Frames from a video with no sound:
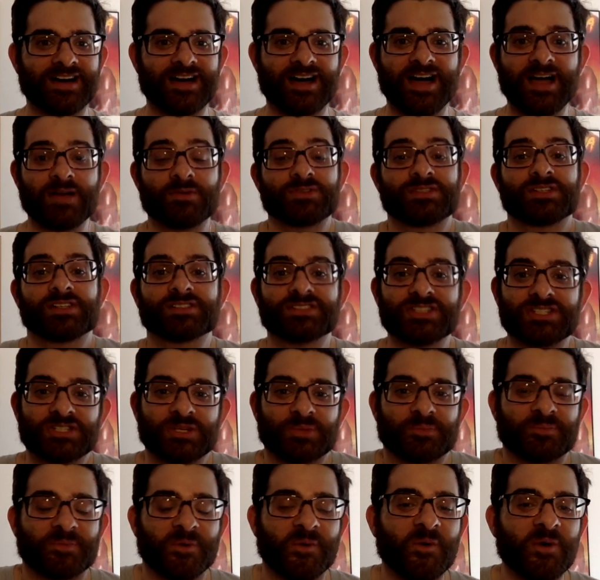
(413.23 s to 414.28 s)
I was a little
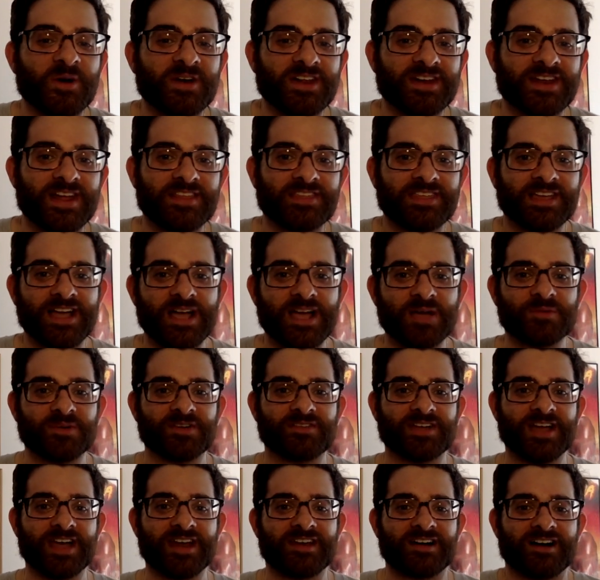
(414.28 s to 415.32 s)
disappointed. I think I would
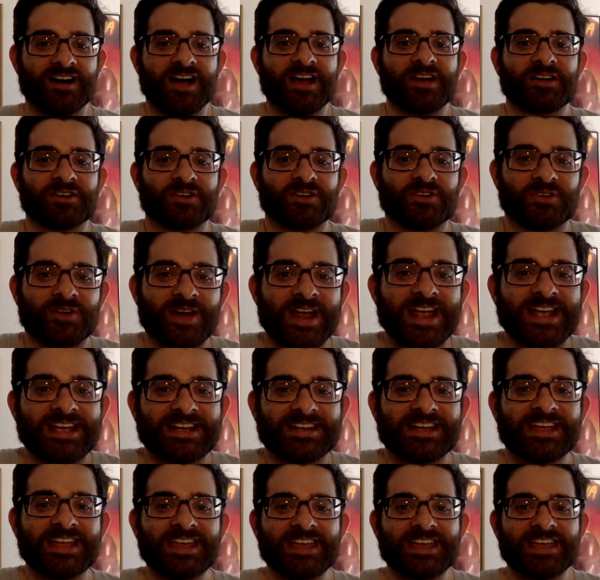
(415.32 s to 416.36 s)
have gotten a higher
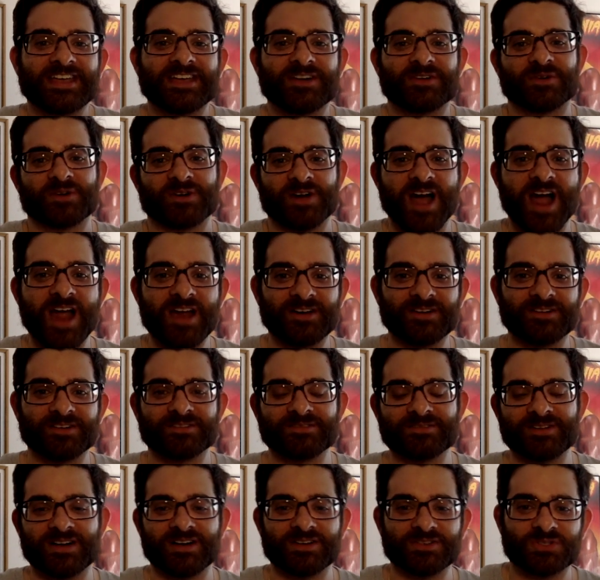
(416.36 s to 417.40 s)
grade or
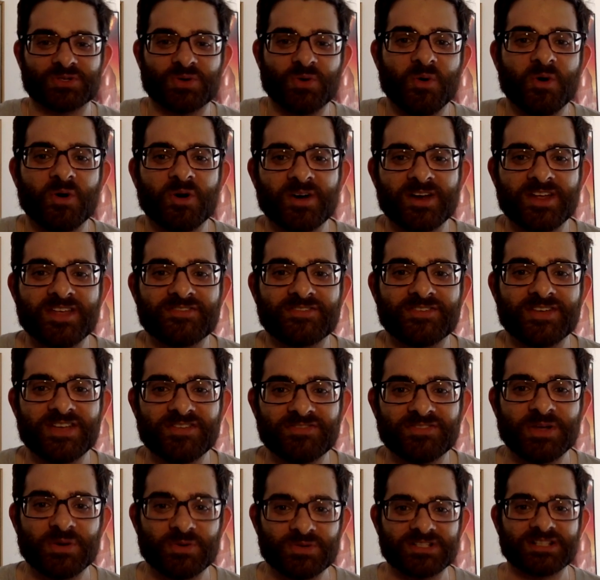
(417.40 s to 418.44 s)
higher score
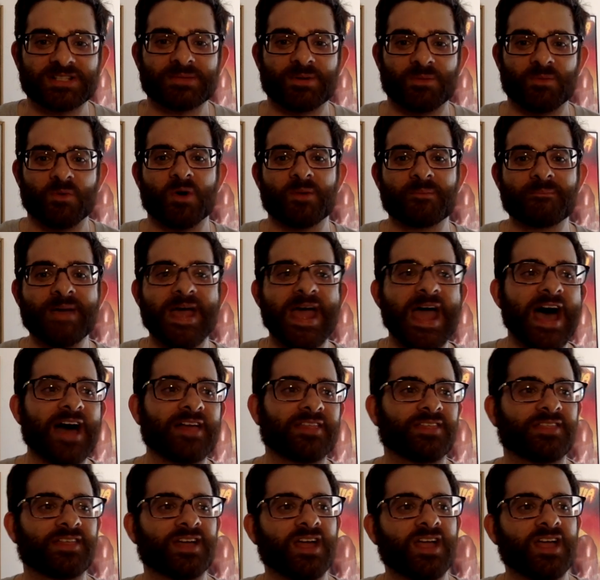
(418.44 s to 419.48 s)
if there was a little bit more
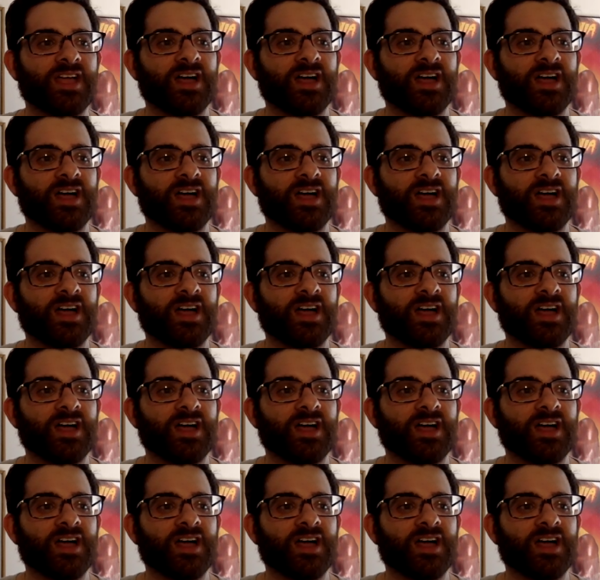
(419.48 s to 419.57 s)
math.